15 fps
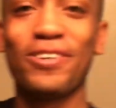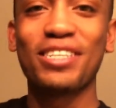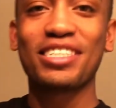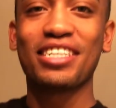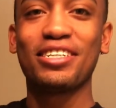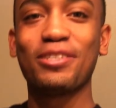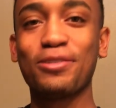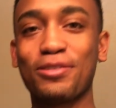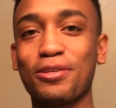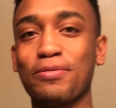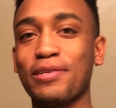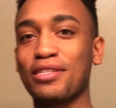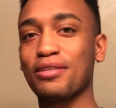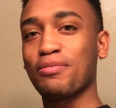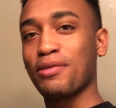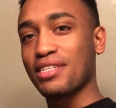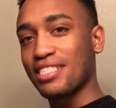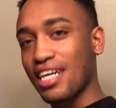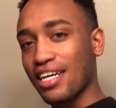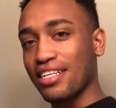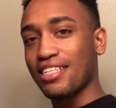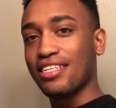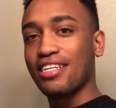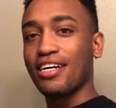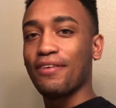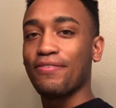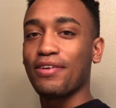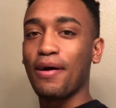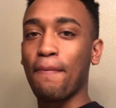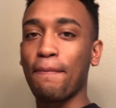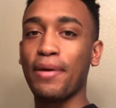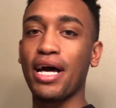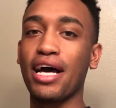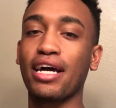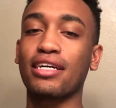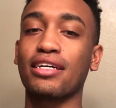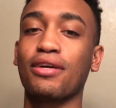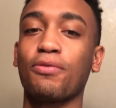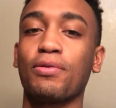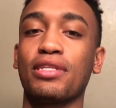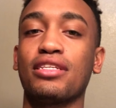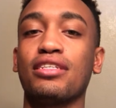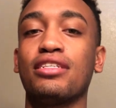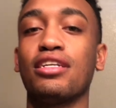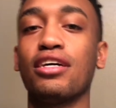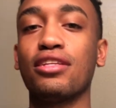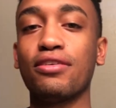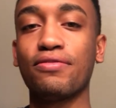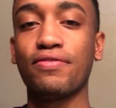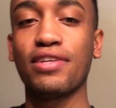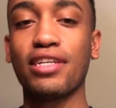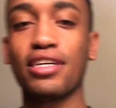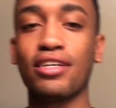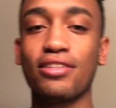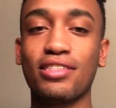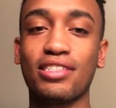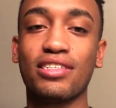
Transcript: What's good, YouTube? It's your boy the Duff, and I'm back with another video